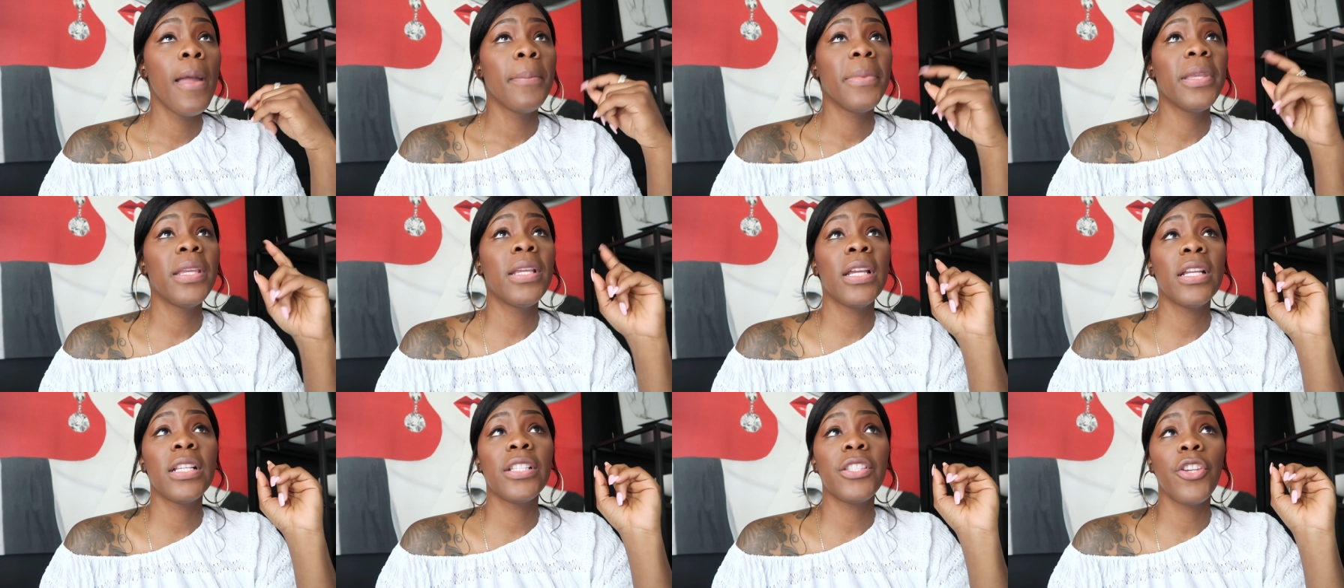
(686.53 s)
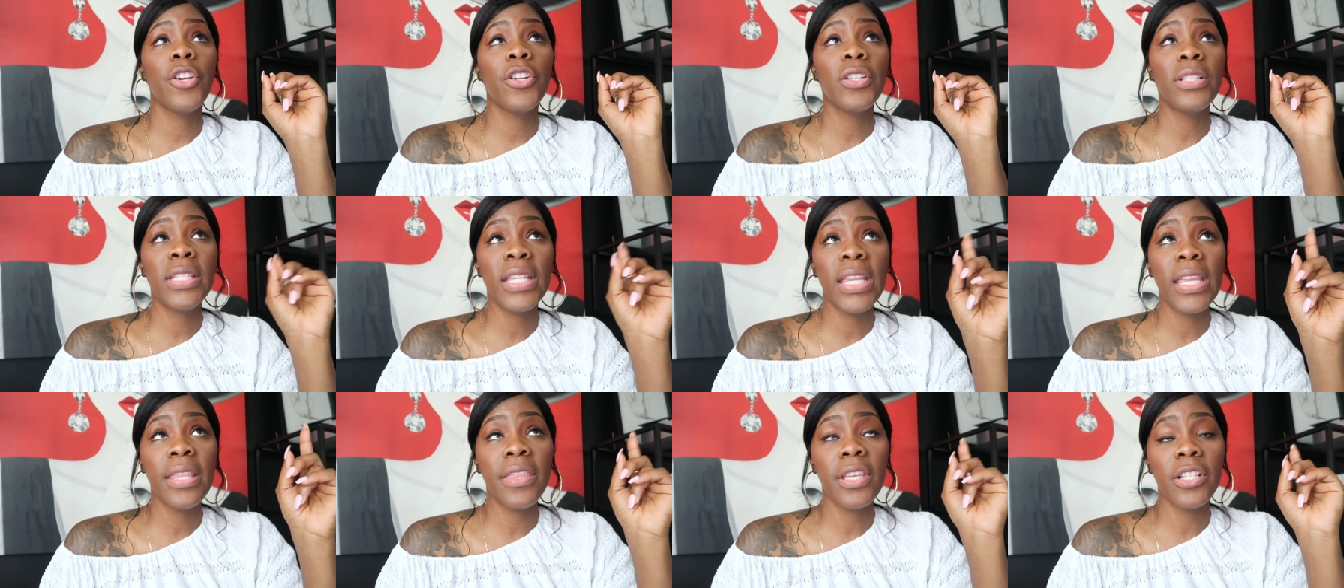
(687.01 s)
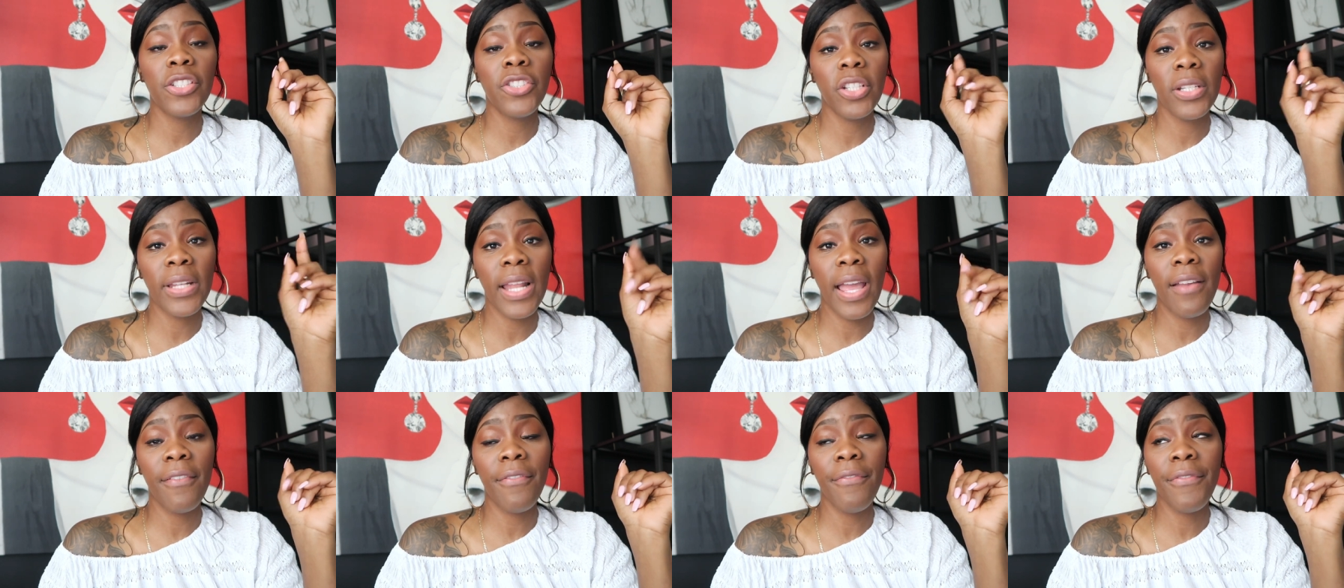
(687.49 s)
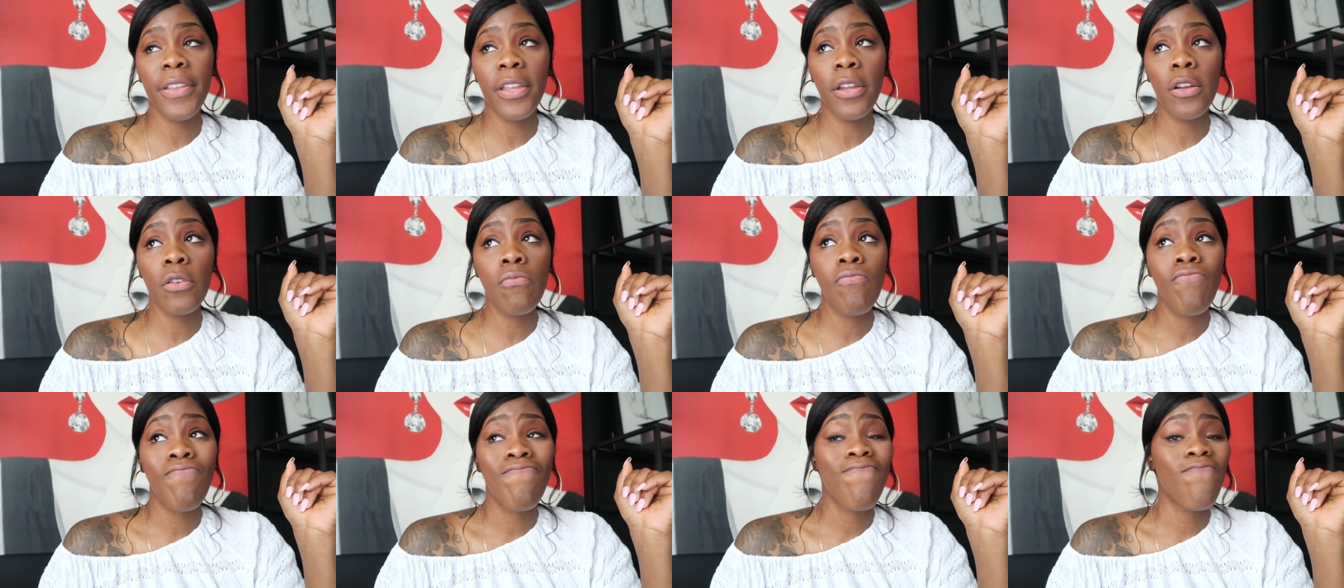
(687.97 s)
because your teeth should not
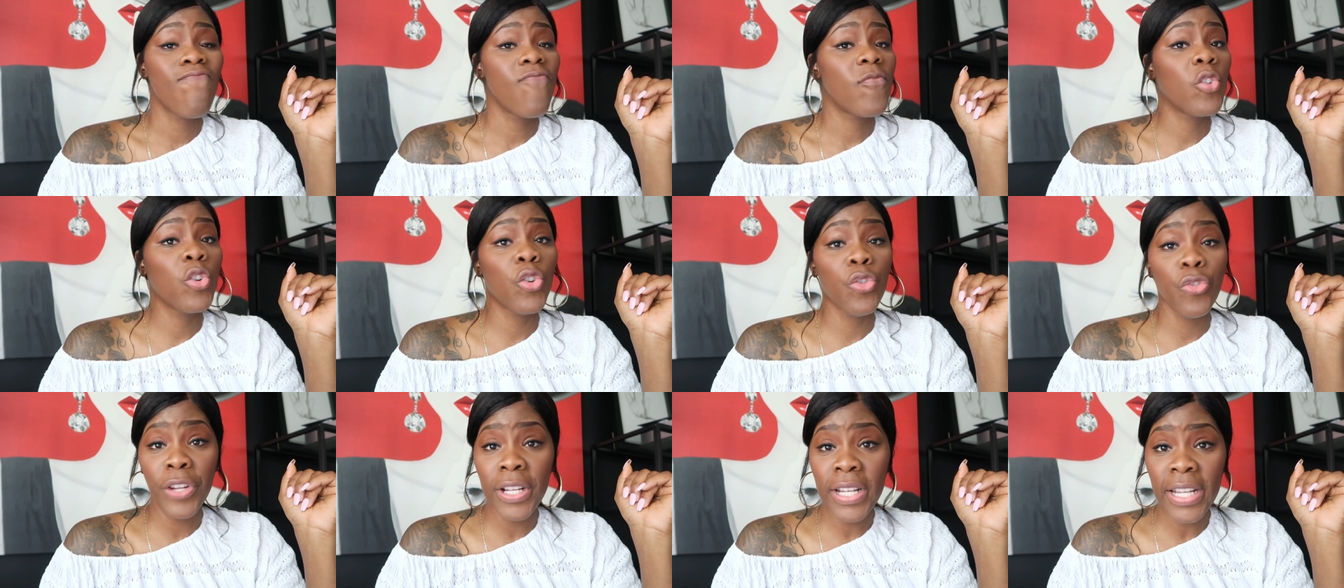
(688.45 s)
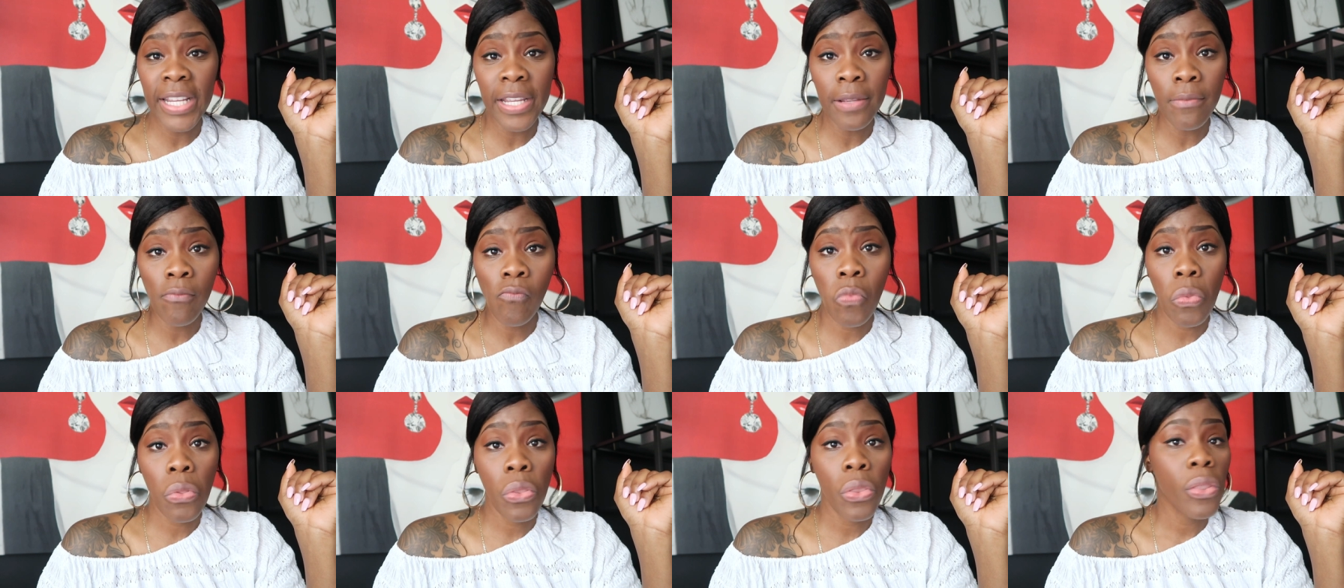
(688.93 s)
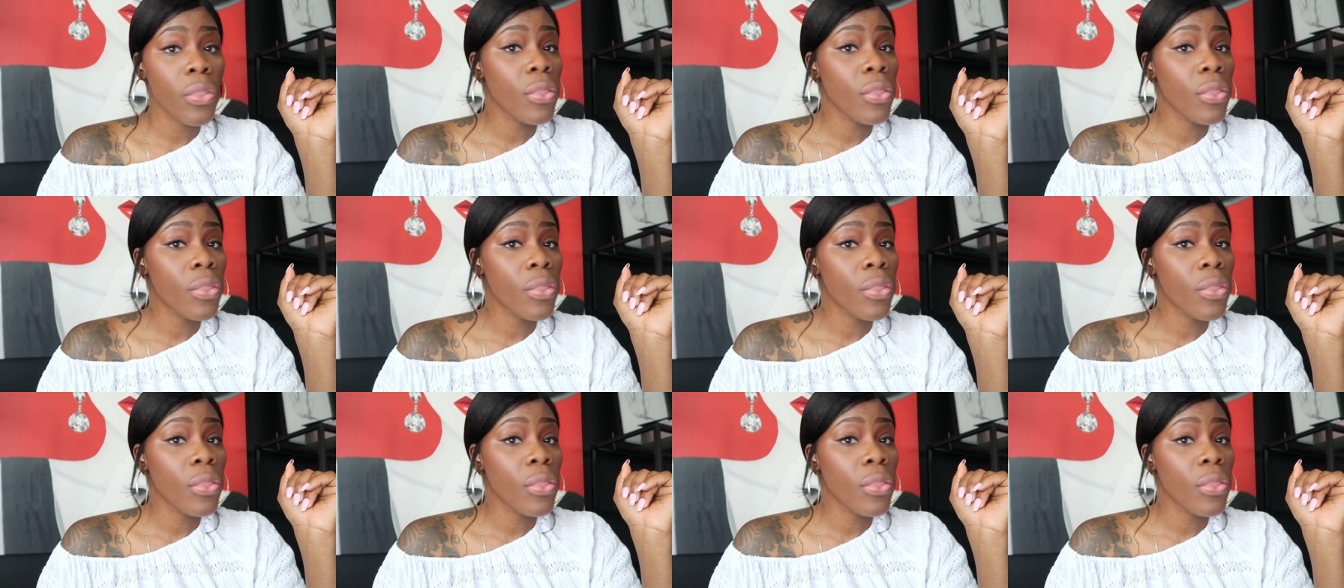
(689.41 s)
feel gritty